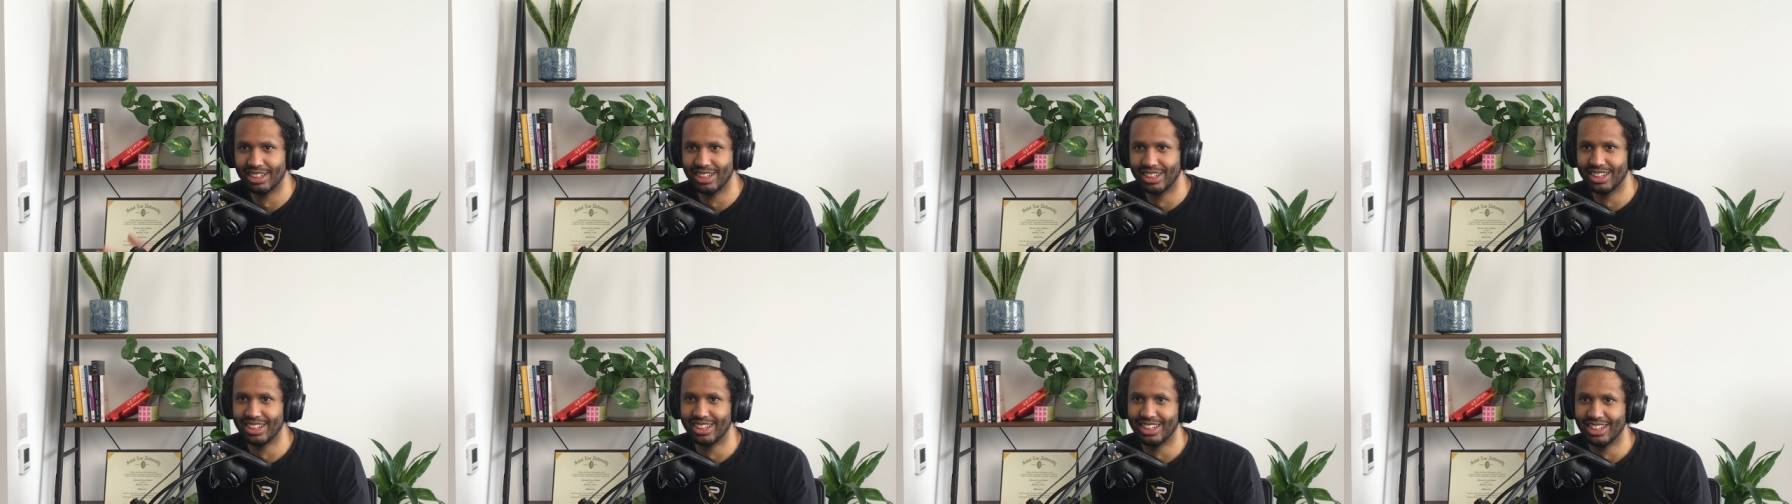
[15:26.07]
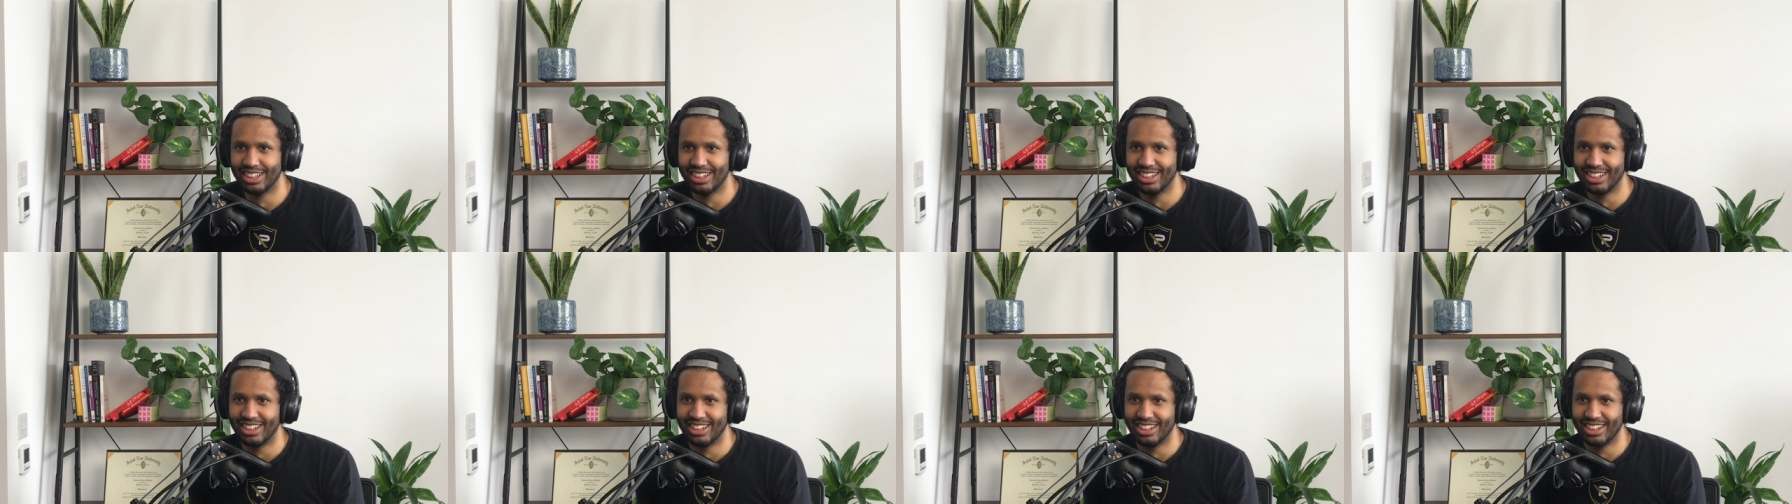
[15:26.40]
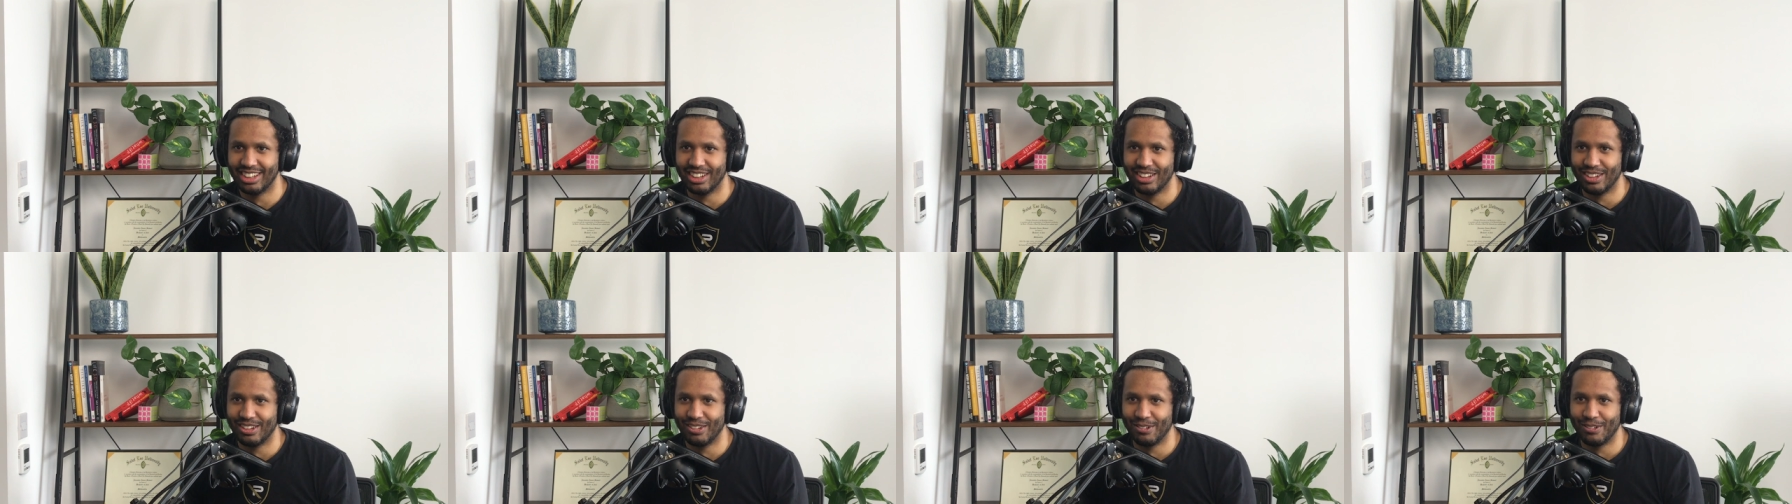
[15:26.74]
Yeah, yeah,
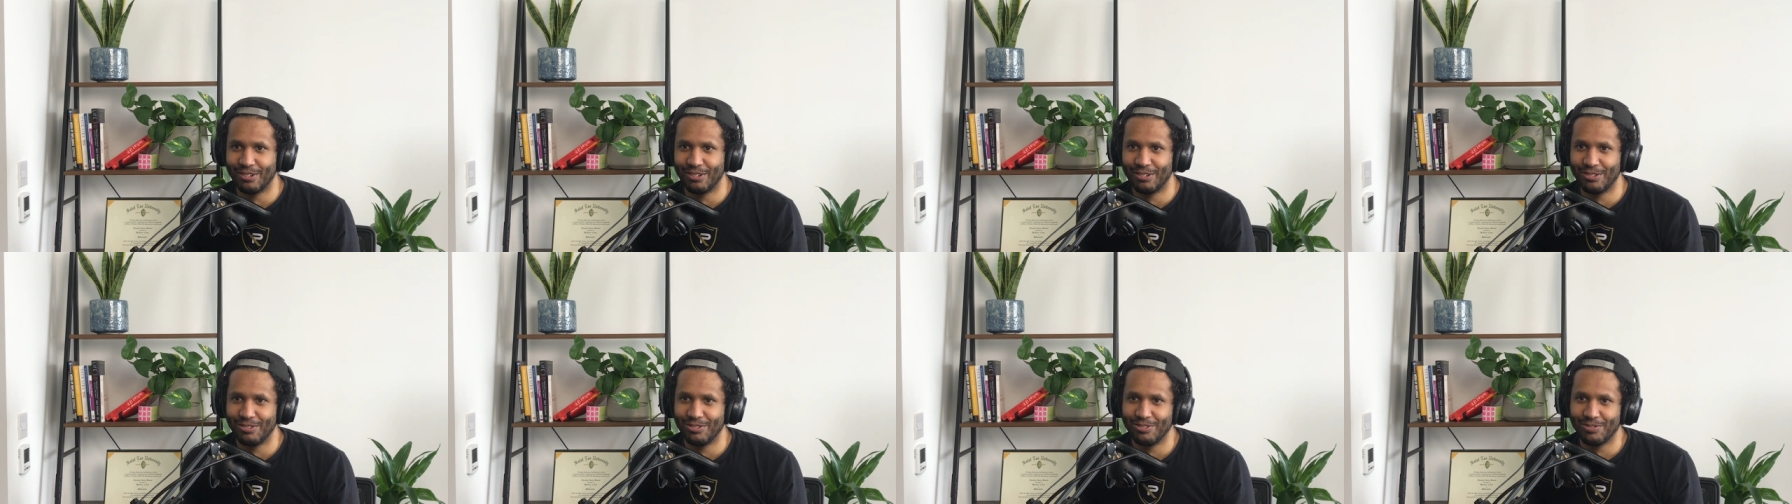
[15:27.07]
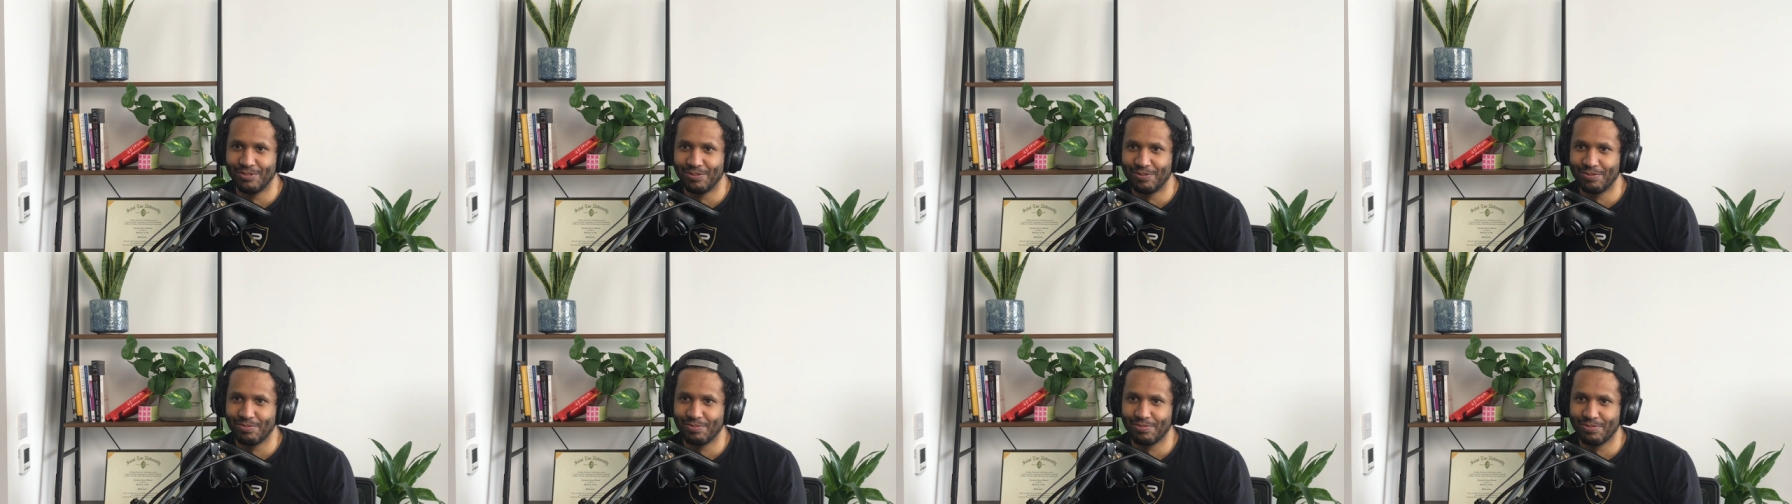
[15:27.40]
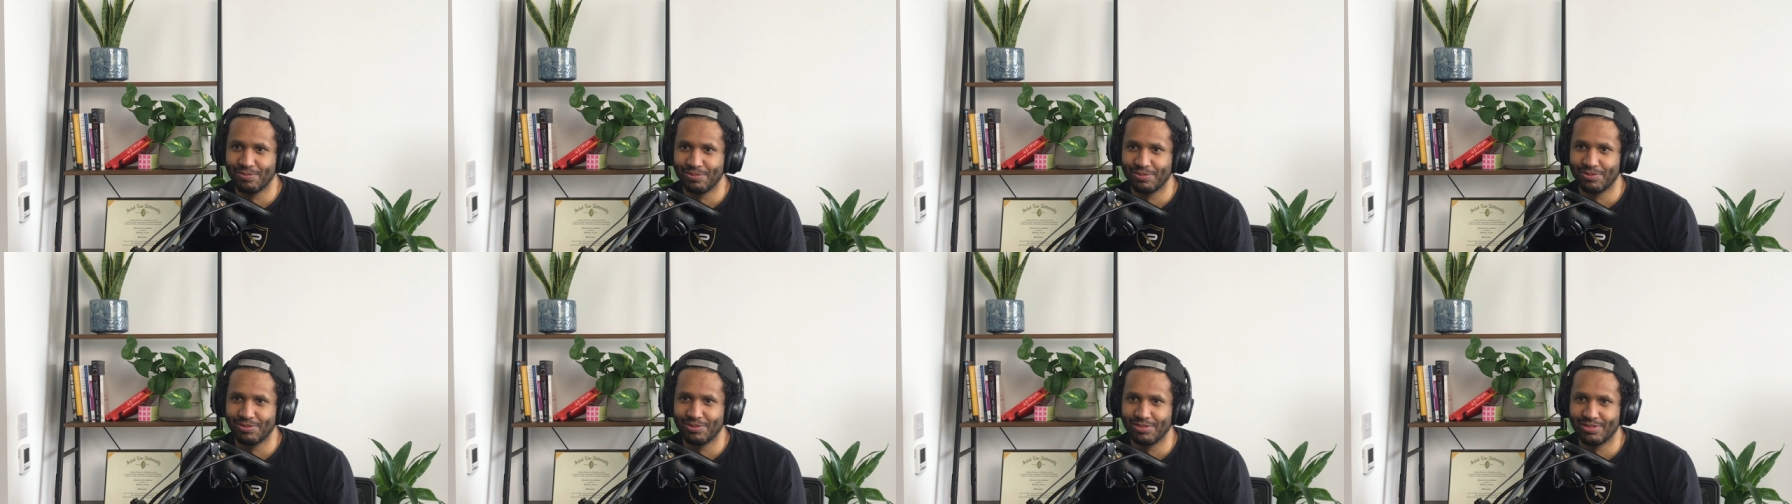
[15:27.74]
yeah, yeah. I
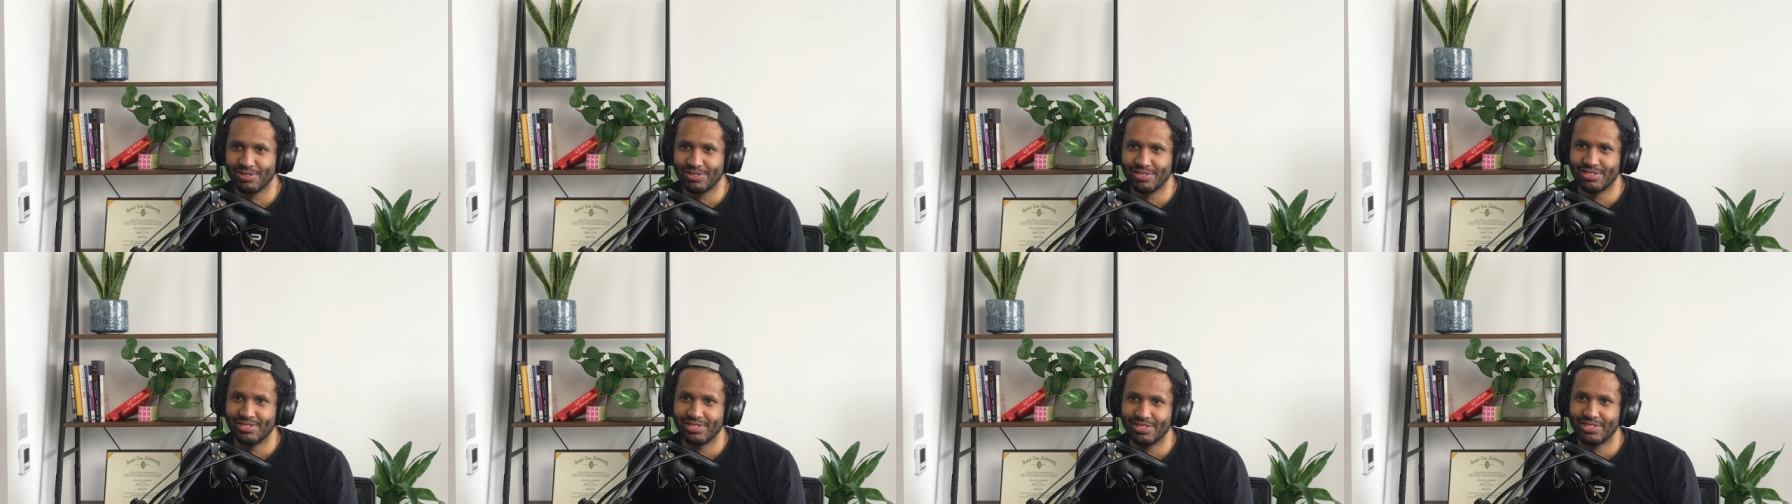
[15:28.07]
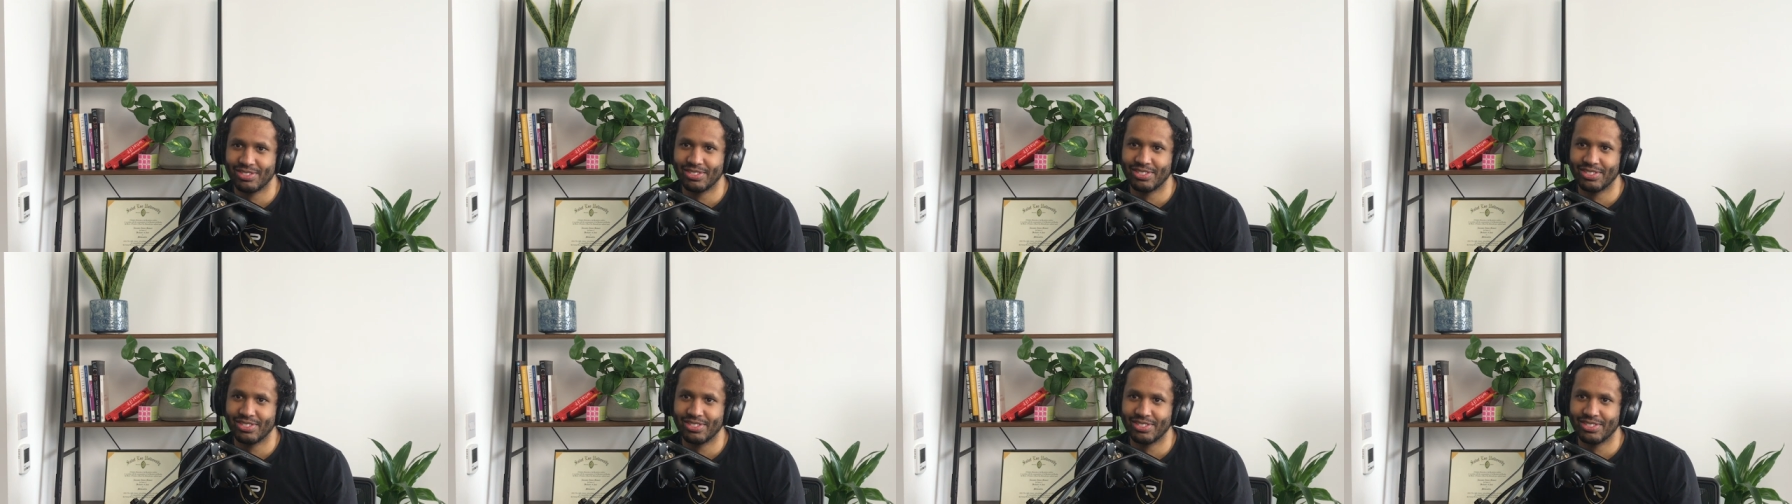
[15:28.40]
see. I see.